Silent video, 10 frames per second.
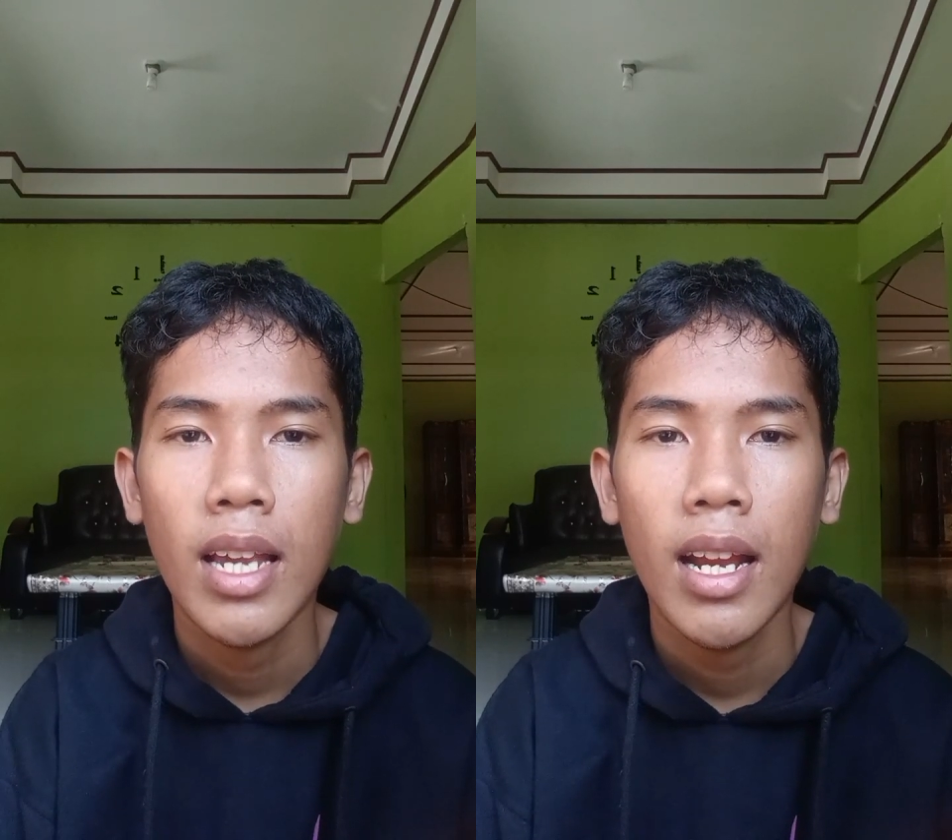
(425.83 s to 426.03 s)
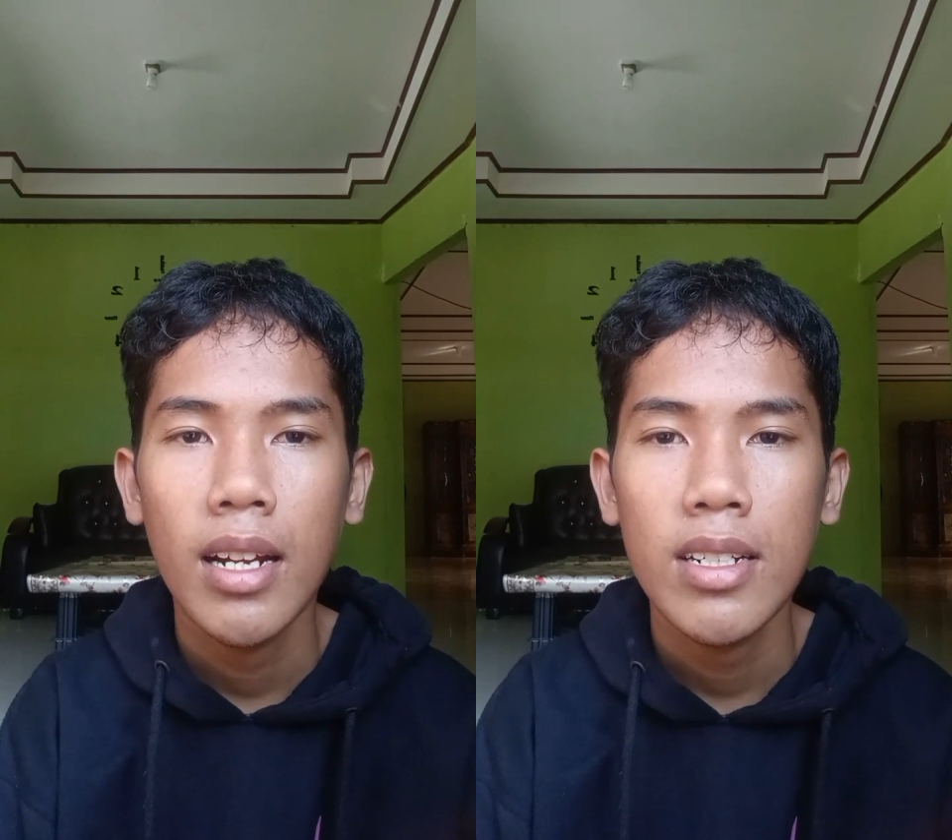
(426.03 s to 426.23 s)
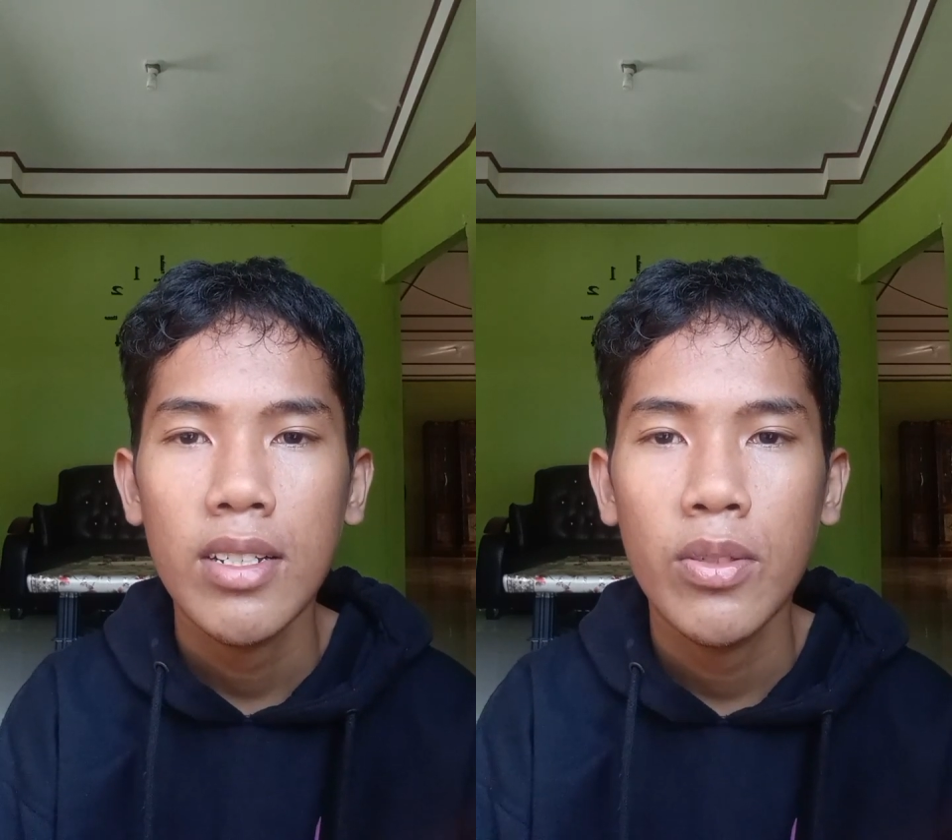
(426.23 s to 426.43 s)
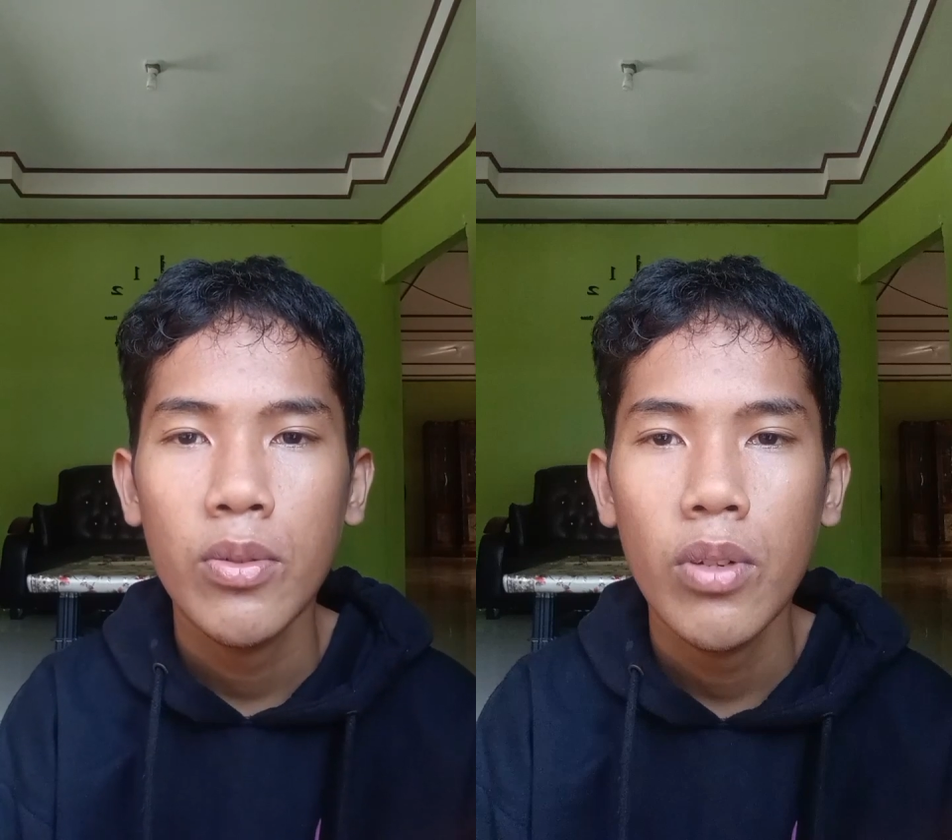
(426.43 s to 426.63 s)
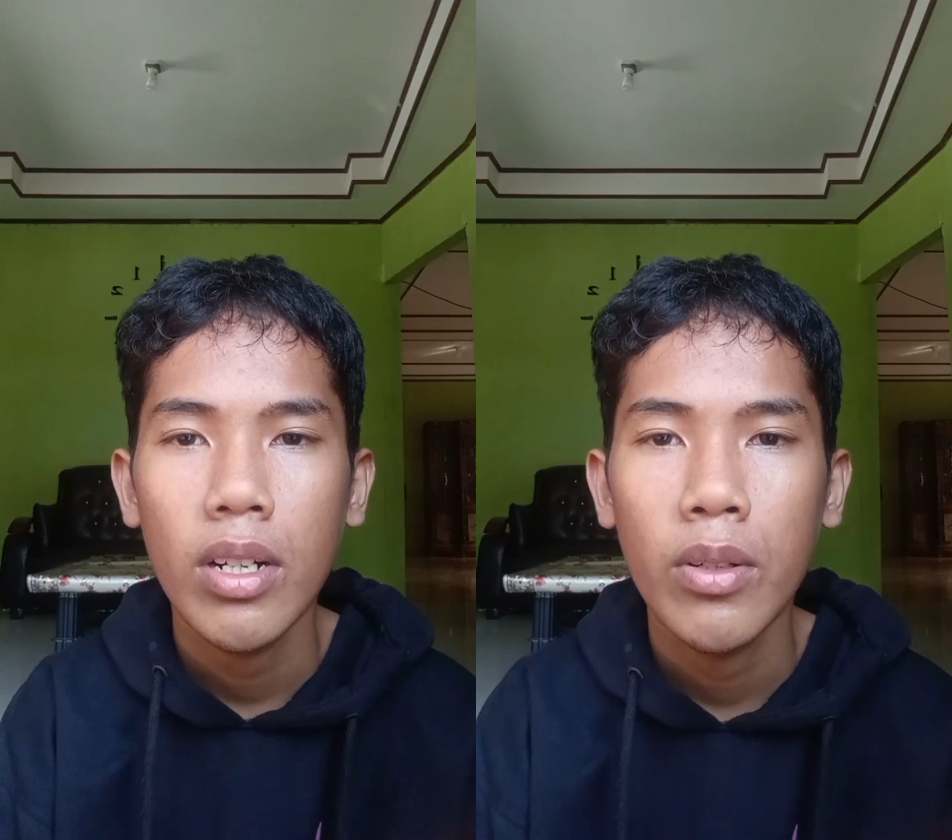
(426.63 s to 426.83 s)
her
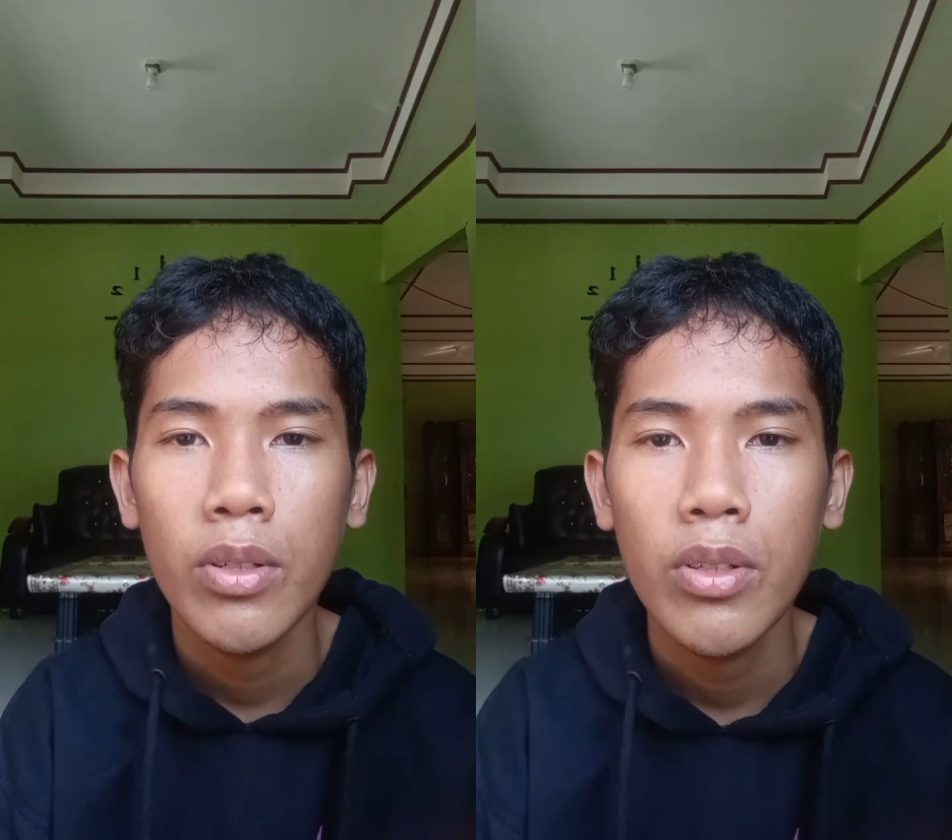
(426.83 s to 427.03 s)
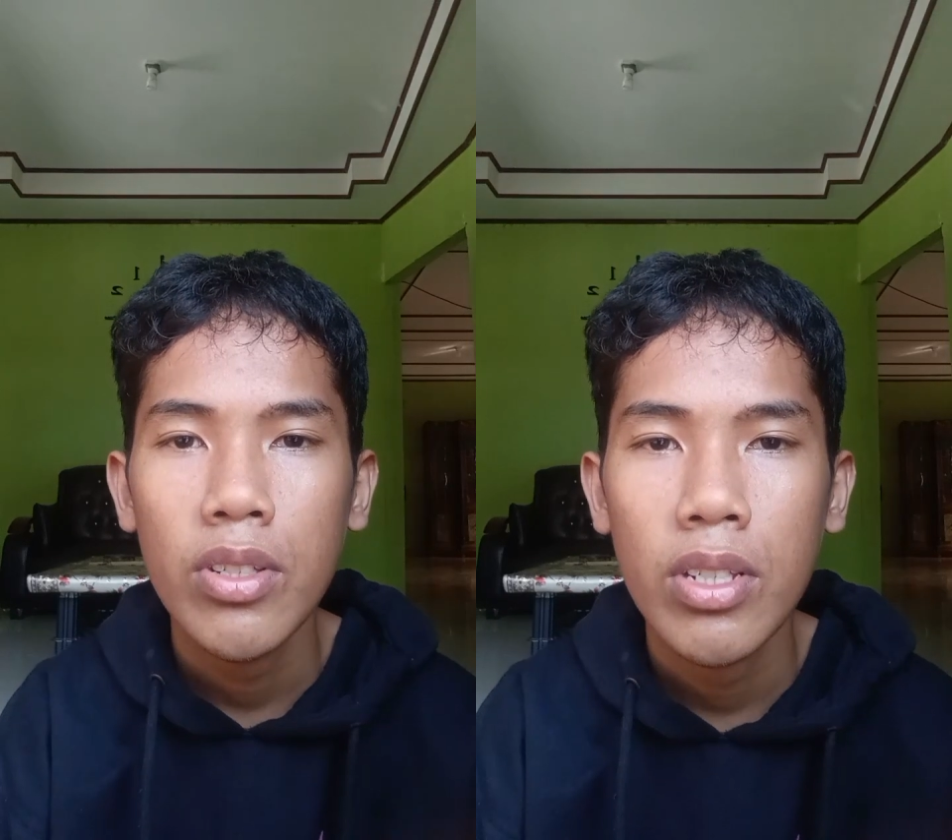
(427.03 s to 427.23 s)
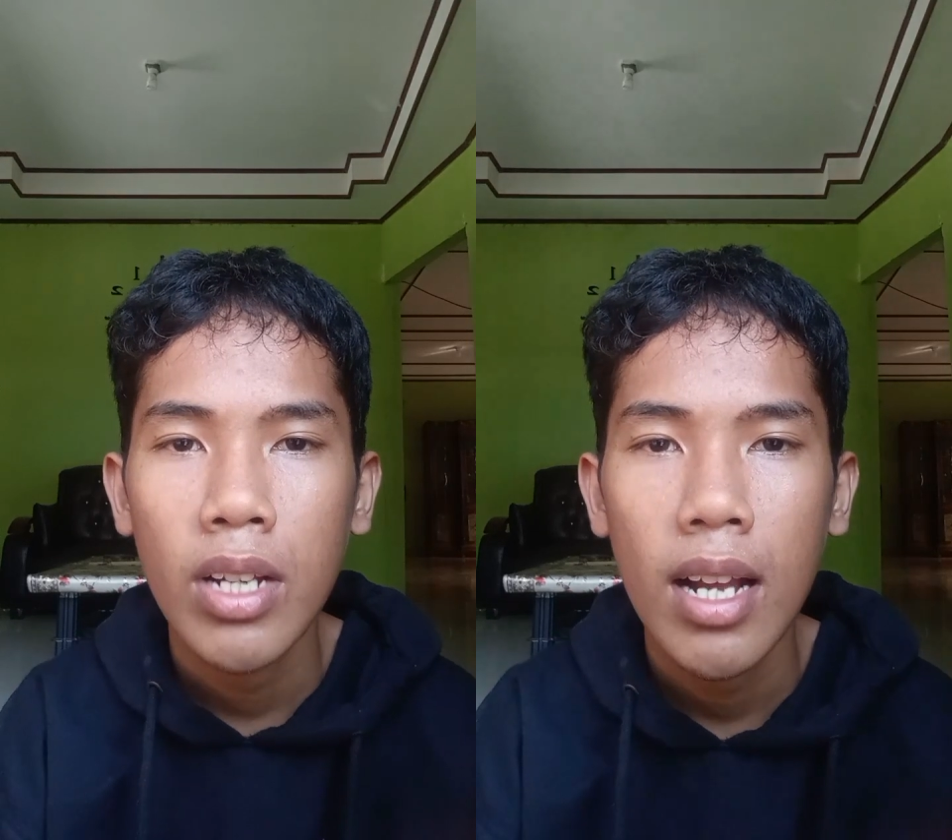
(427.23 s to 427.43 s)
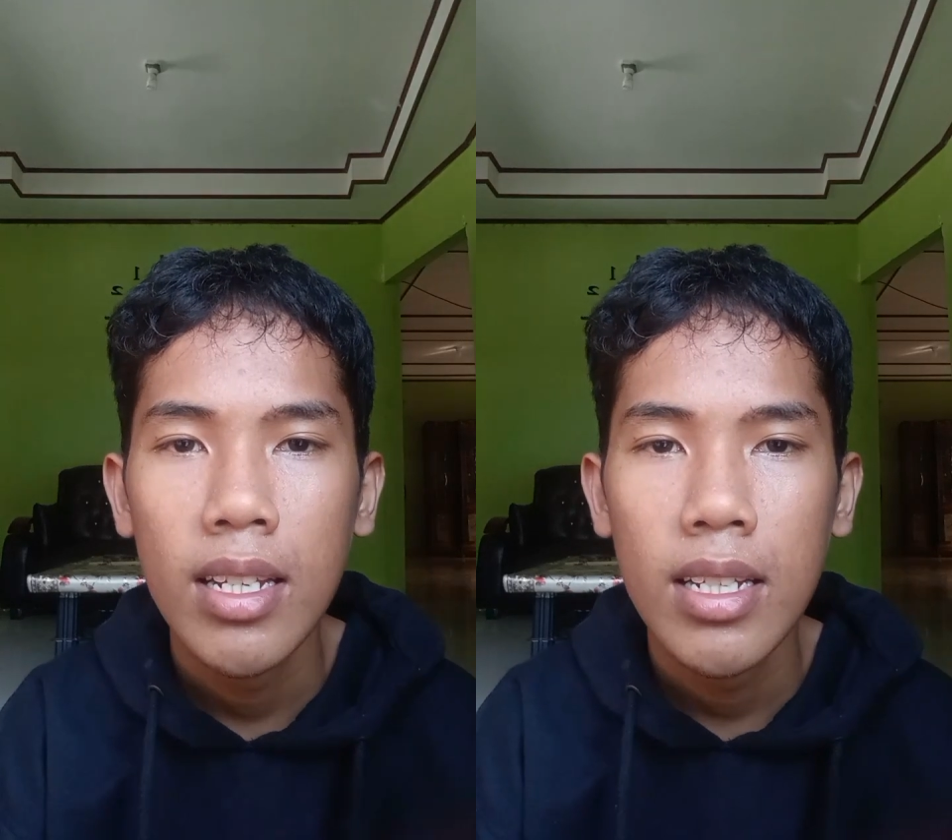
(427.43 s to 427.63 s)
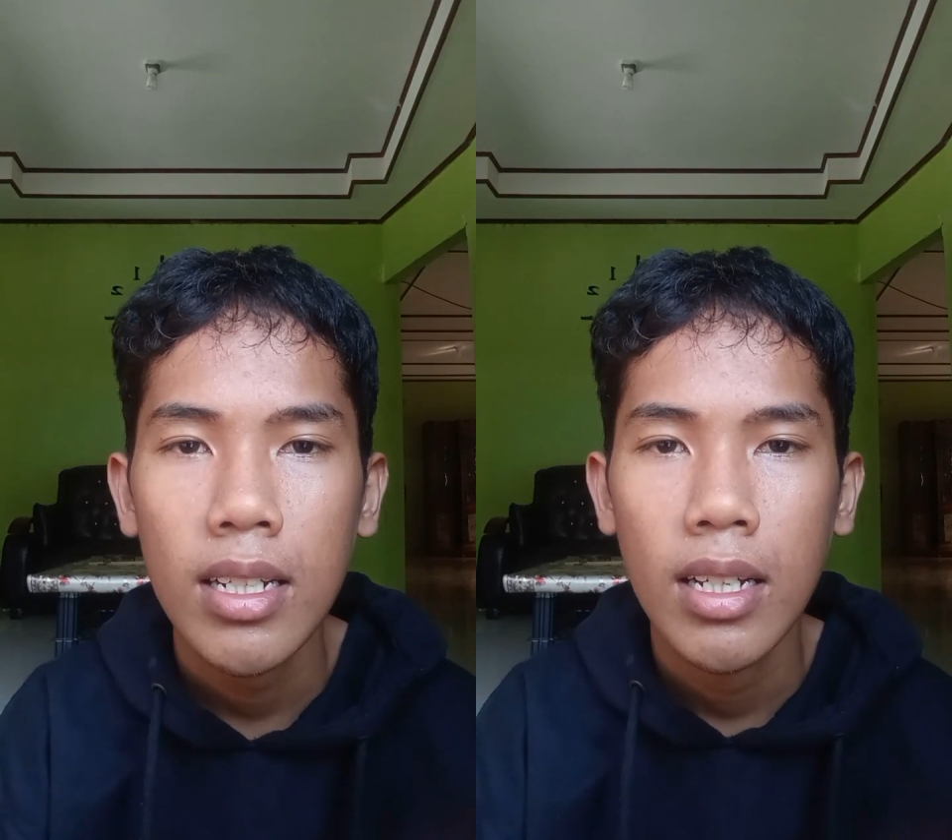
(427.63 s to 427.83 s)
to use
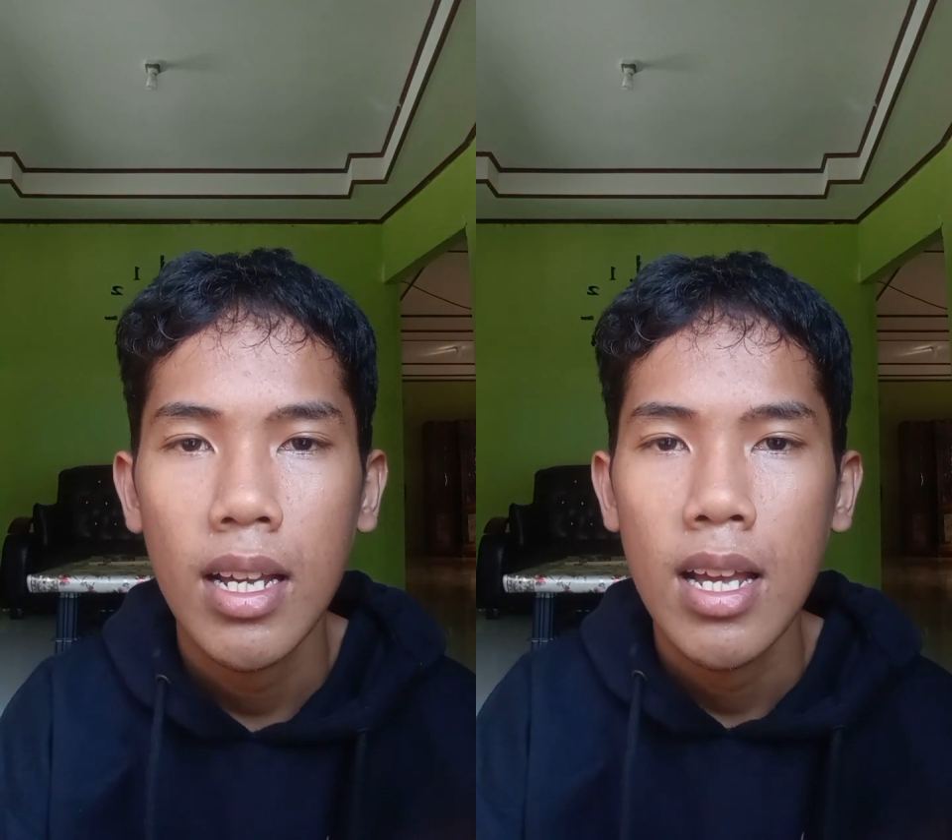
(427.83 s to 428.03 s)
cunning